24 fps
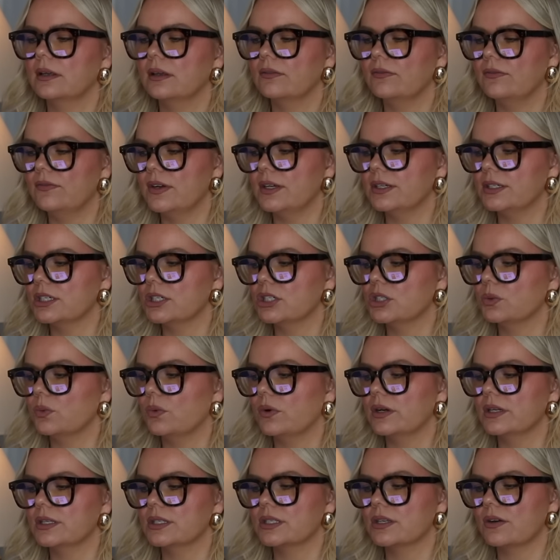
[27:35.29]
vintage
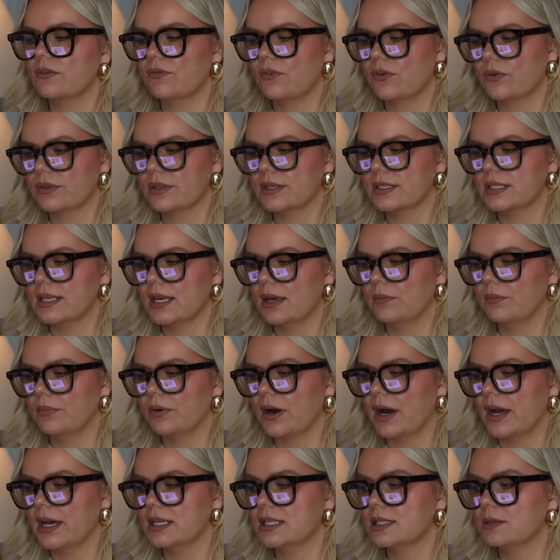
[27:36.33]
ones for the same
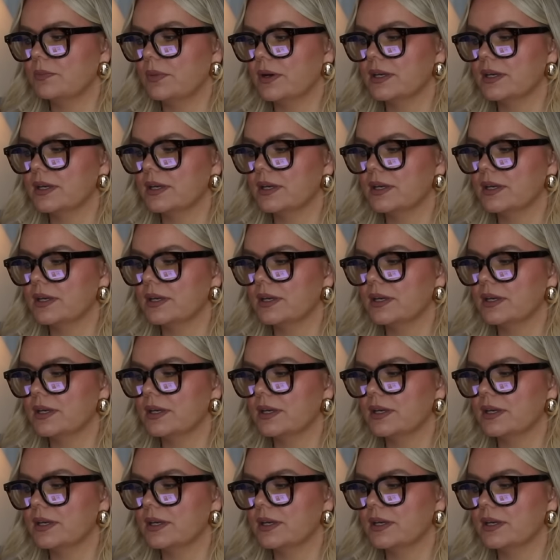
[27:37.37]
price,